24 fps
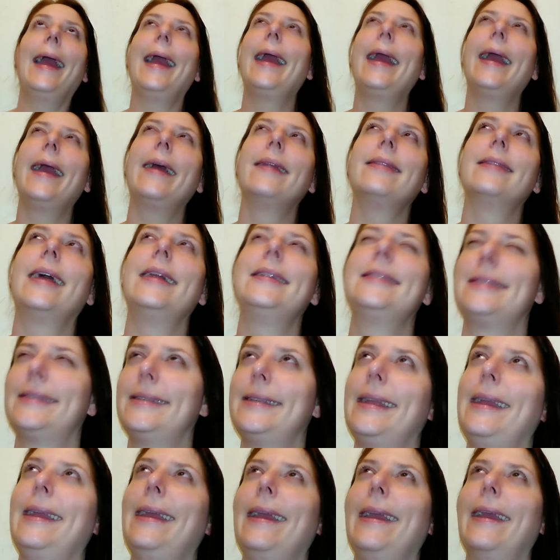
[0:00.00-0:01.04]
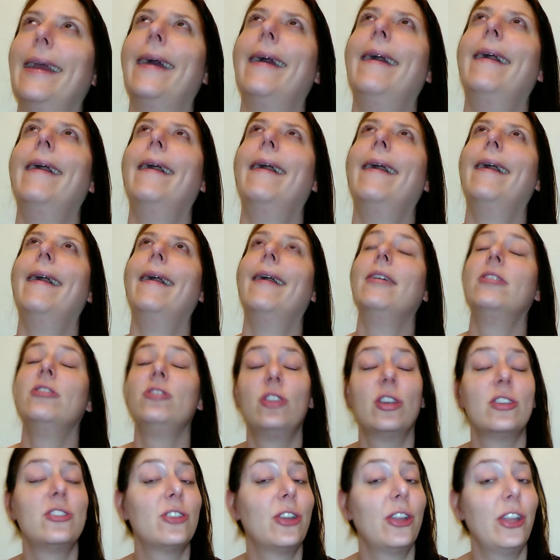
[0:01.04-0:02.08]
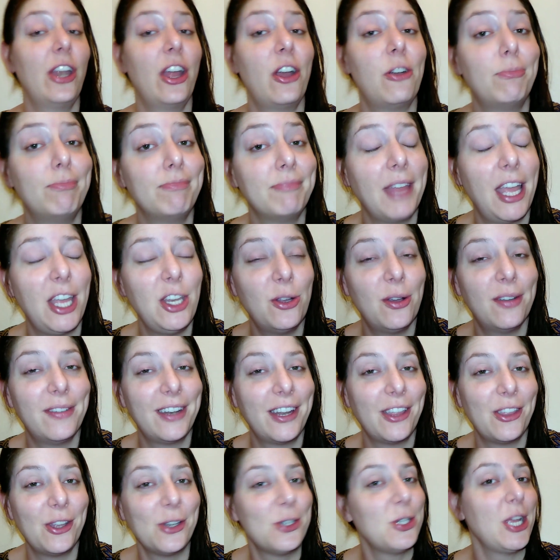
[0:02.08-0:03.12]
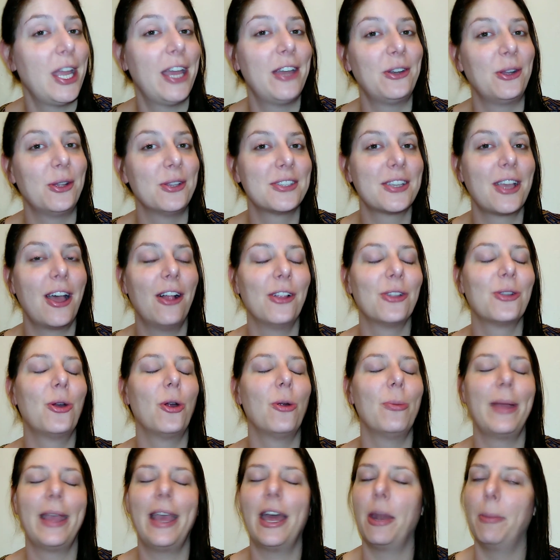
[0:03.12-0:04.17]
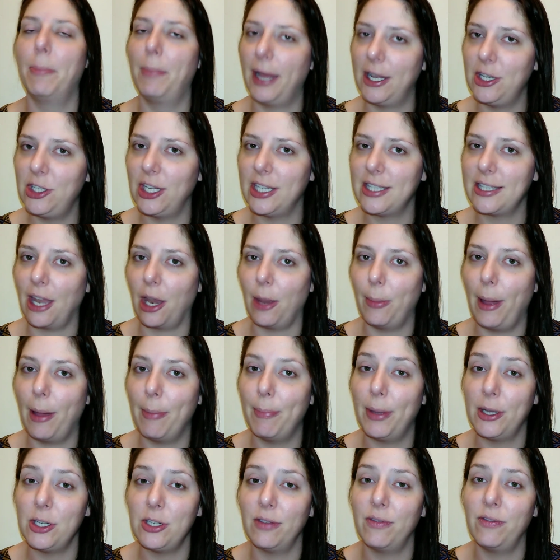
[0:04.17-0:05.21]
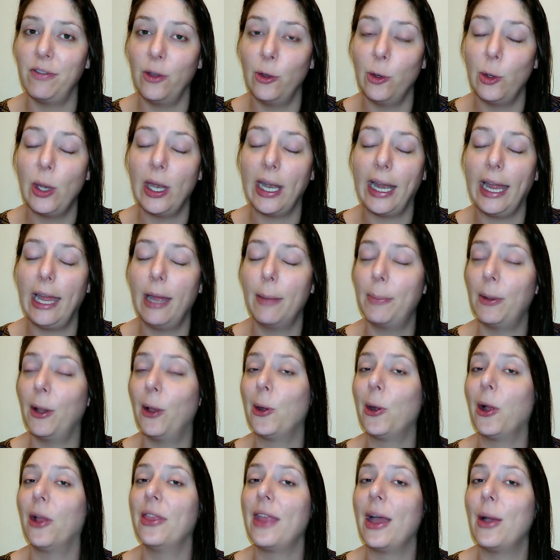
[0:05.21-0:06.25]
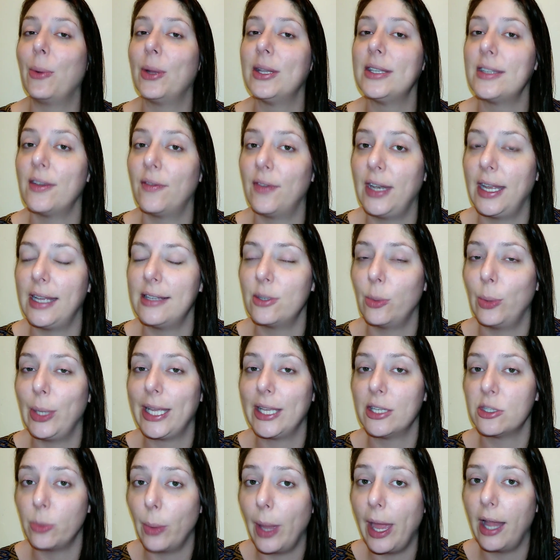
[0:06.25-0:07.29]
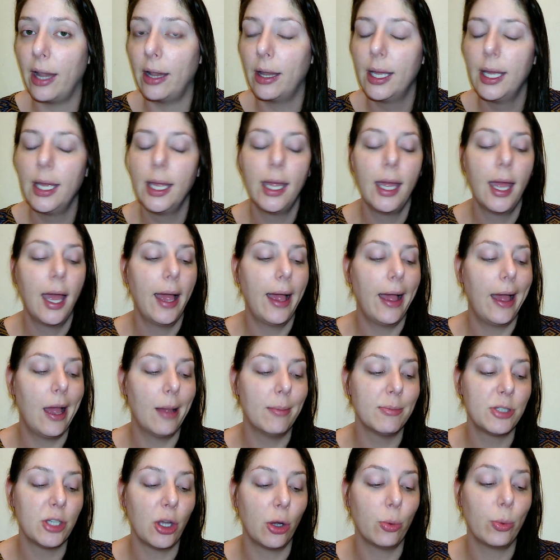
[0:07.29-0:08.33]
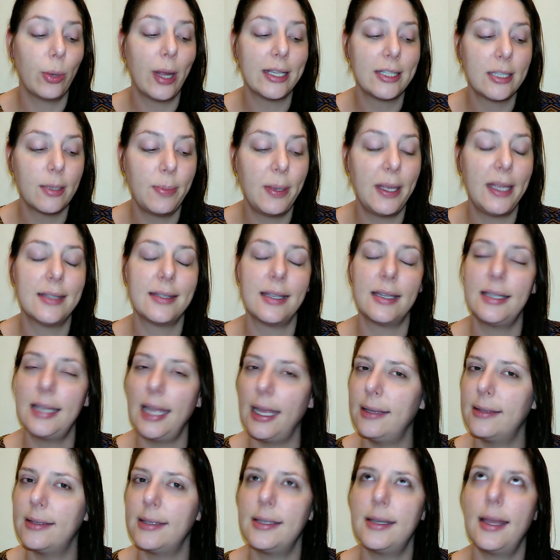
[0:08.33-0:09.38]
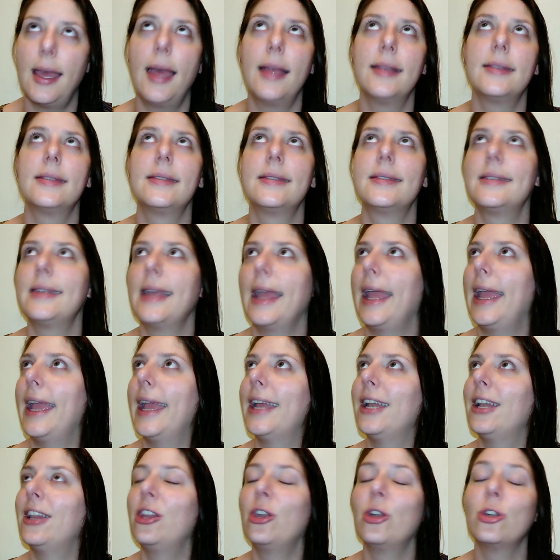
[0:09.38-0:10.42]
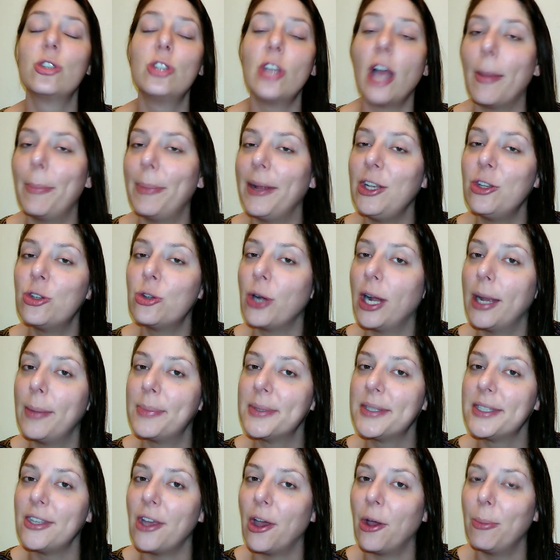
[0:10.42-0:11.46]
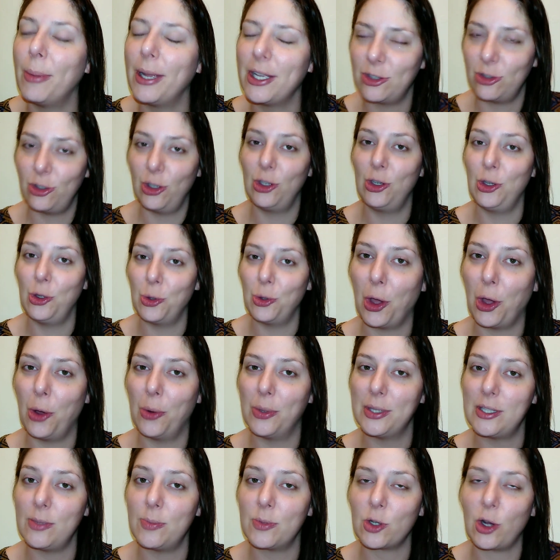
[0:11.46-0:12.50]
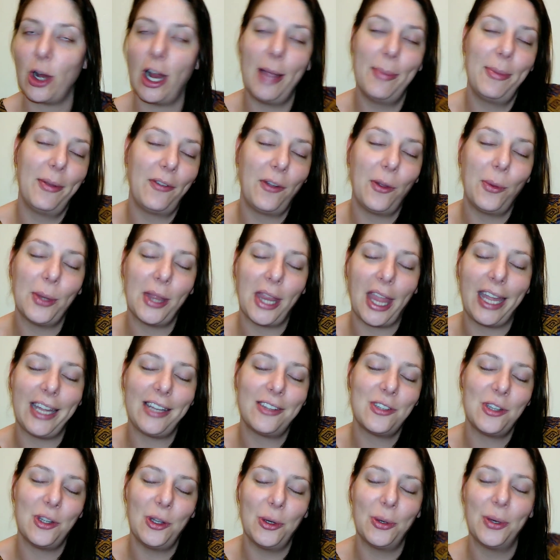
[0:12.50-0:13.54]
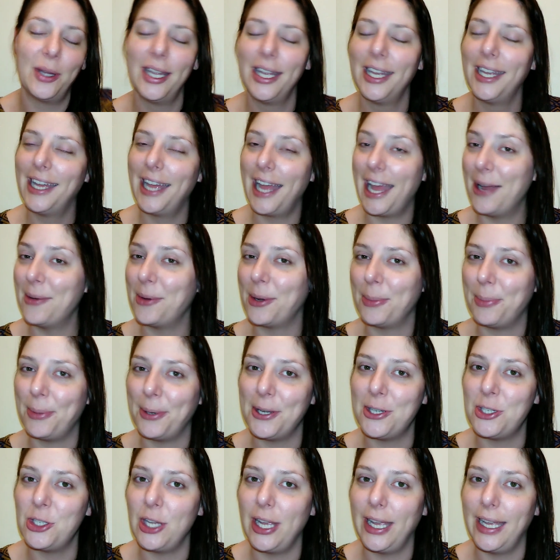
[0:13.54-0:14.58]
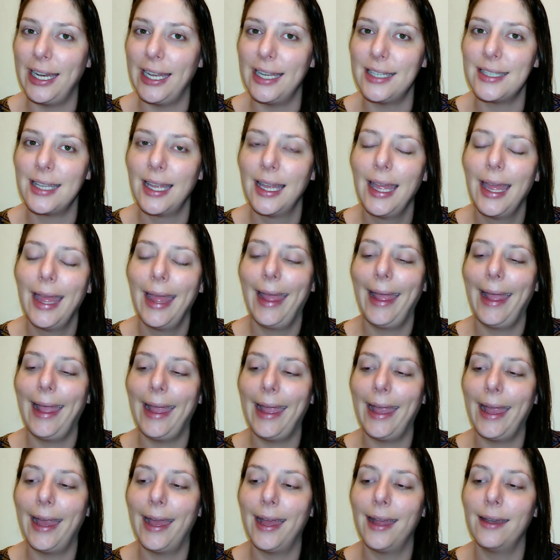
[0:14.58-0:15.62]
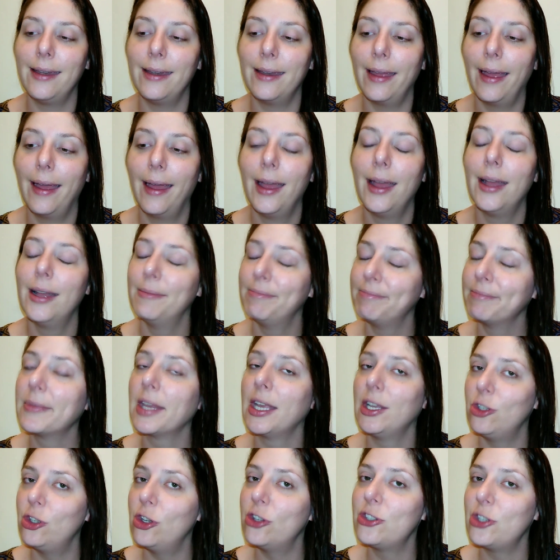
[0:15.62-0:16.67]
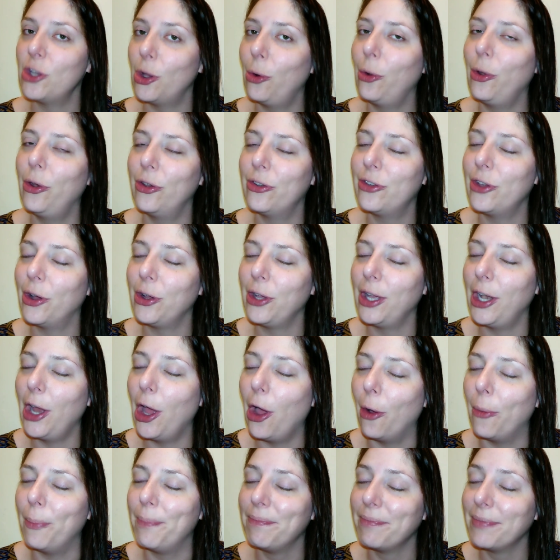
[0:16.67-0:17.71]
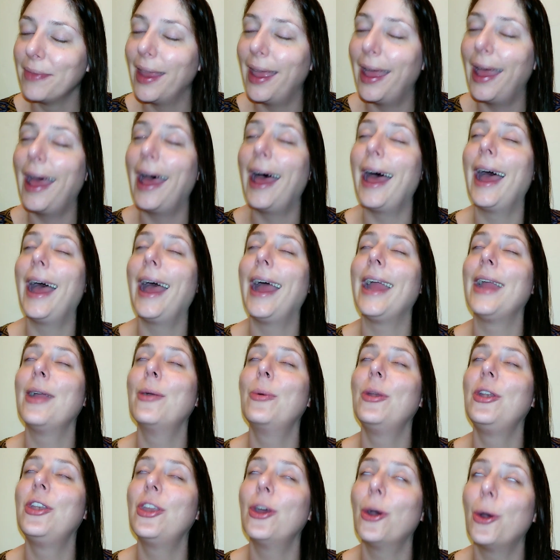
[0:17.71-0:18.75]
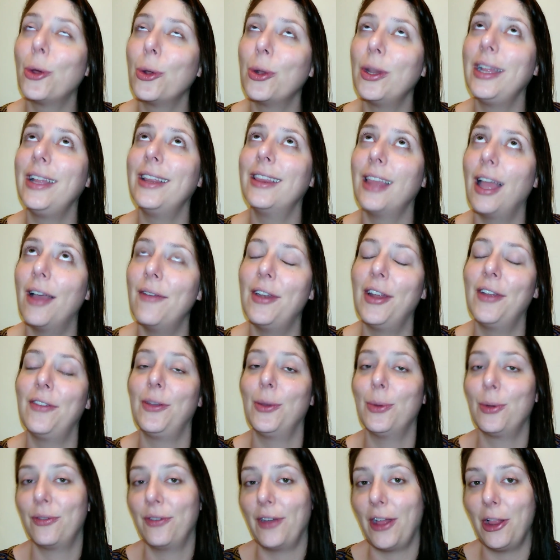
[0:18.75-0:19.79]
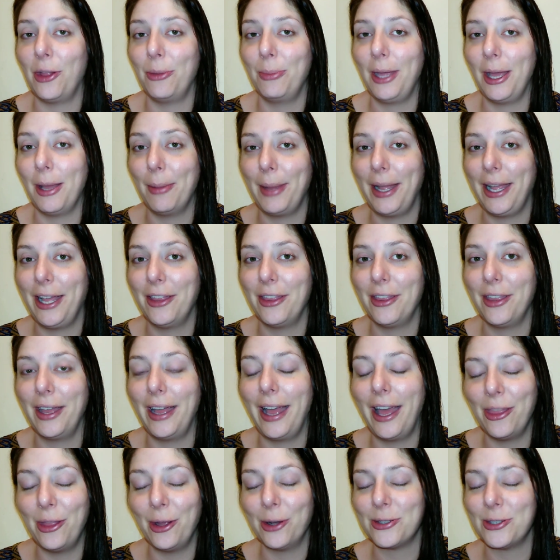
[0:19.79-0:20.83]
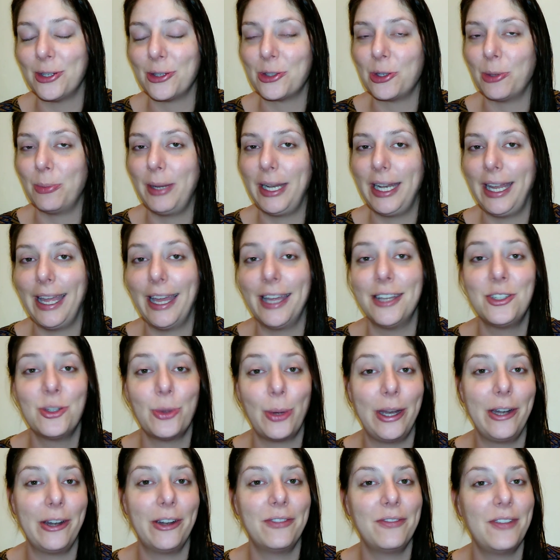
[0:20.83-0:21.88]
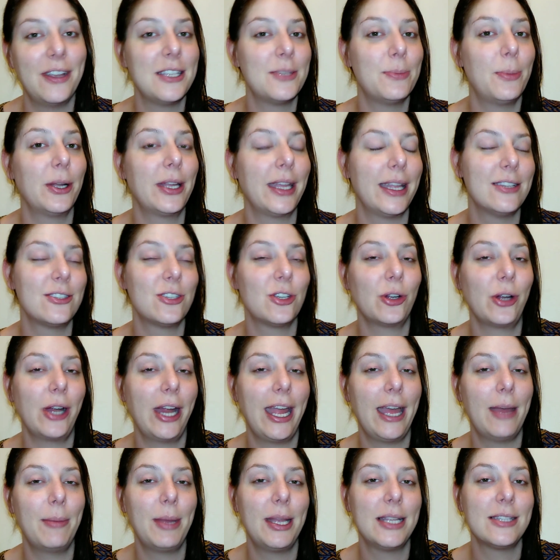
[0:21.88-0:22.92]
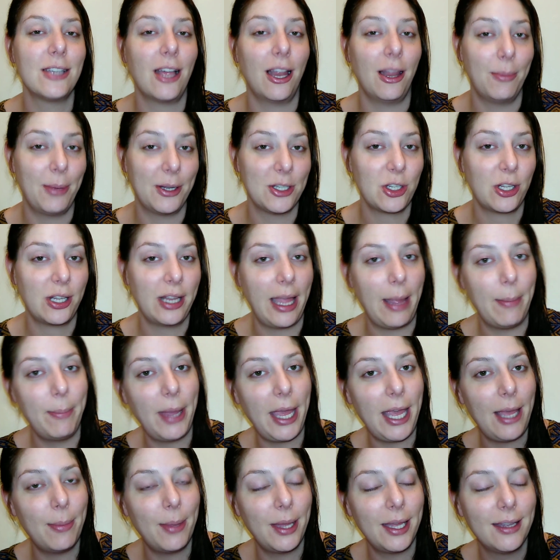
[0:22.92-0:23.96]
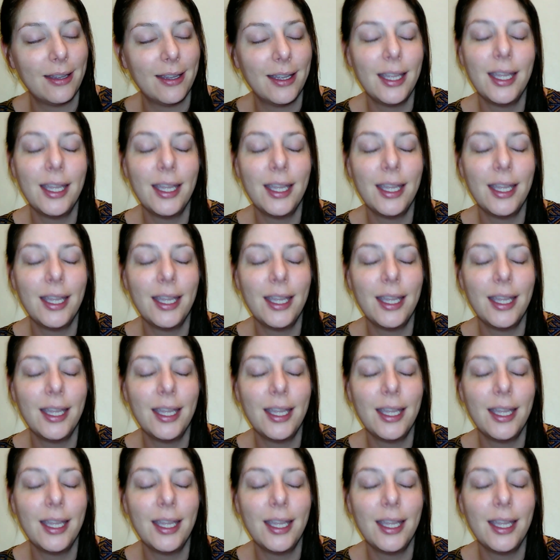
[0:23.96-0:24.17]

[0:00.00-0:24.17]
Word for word: And let's see. Just so you know, I do have another channel. It's called Gourmet on a Budget. It's all about budget food, and I upload on that one seven days a week as well. Um, so recipes and taste tests and little shopping trips. So make sure go and subscribe if you would like to. I would appreciate it. And just so so you know, I would totally love it if you would follow me on my other social media: Twitter, Facebook, Instagram. It's all about your glam babe.